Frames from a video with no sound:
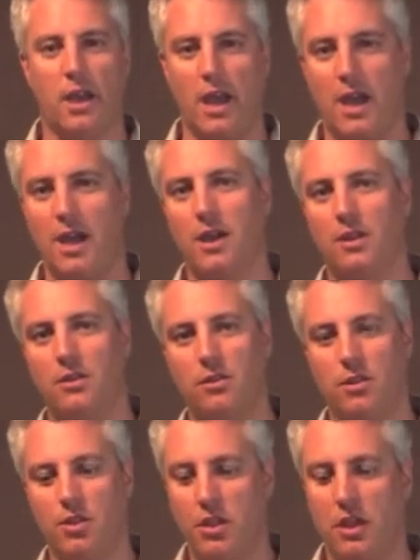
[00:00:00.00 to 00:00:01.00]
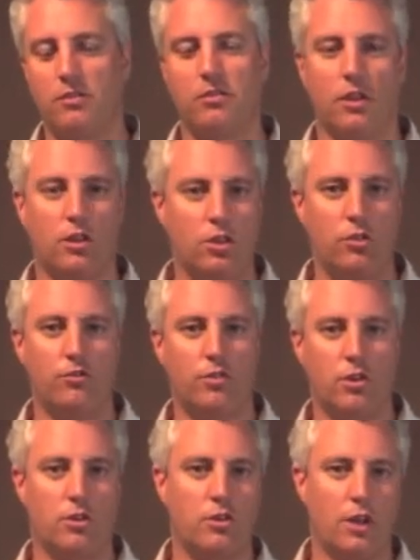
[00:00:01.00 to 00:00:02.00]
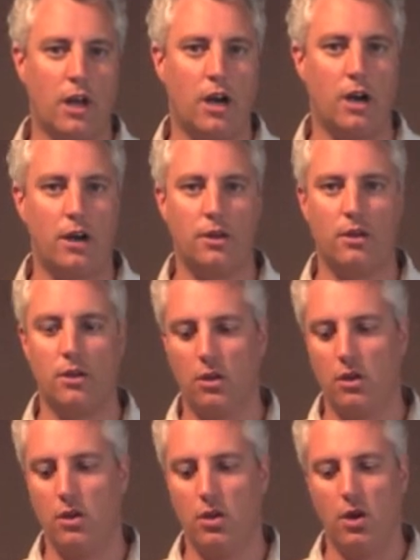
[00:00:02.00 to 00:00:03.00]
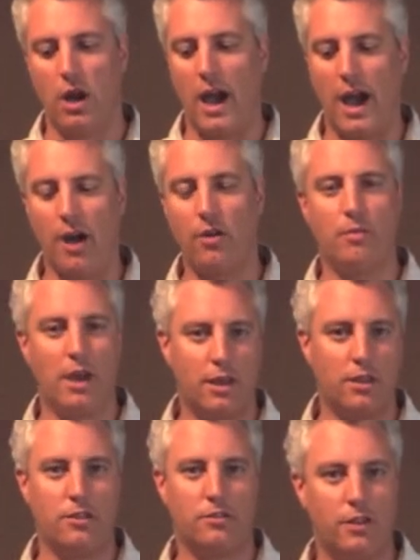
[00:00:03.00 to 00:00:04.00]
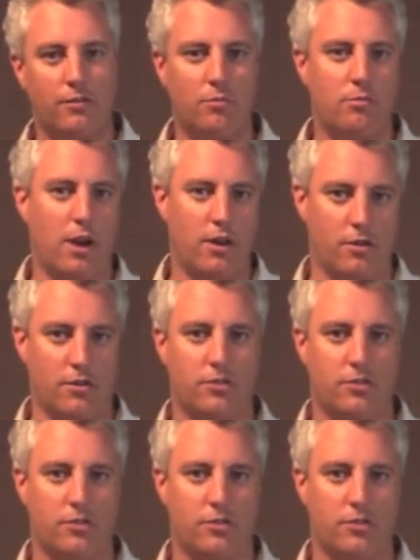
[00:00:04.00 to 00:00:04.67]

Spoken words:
and things that you've learned on how to make this even better.